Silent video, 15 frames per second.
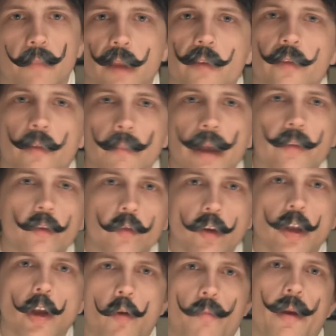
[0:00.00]
This is a message
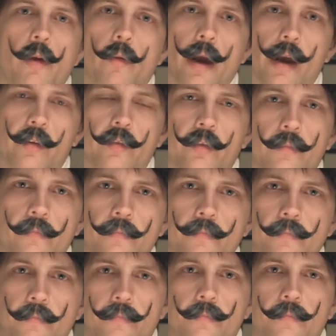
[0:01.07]
to you, P-Rex.
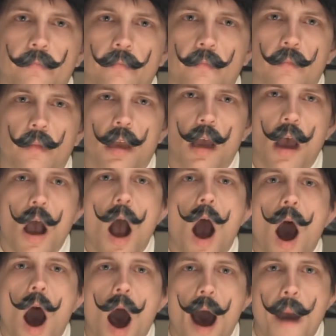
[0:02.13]

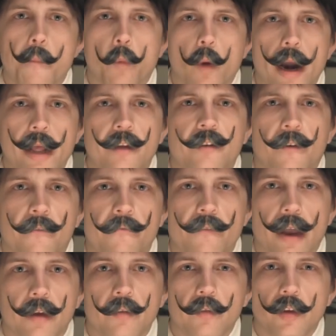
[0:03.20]
I'm ready to
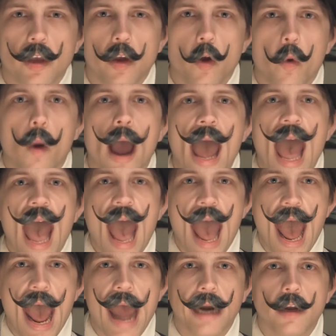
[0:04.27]
face you
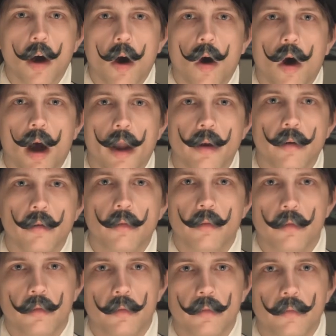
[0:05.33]
head on.
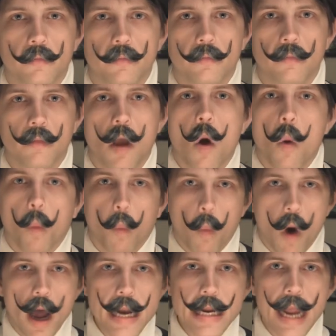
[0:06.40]

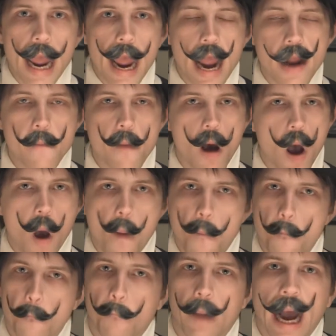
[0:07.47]
One game,
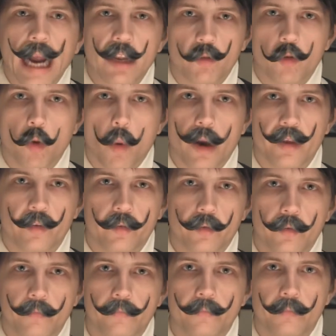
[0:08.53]
my
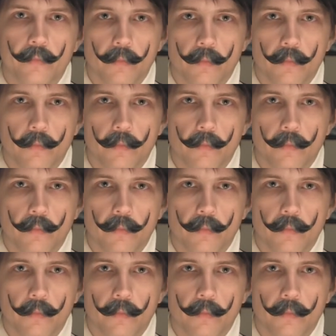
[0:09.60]
choice.